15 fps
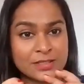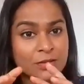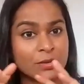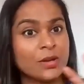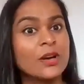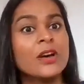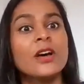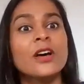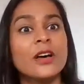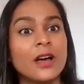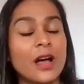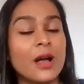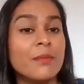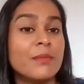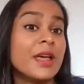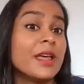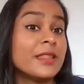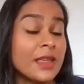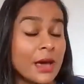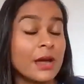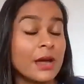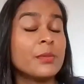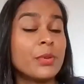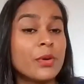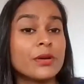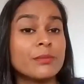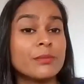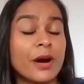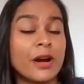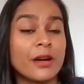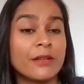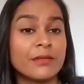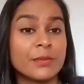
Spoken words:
So an important part of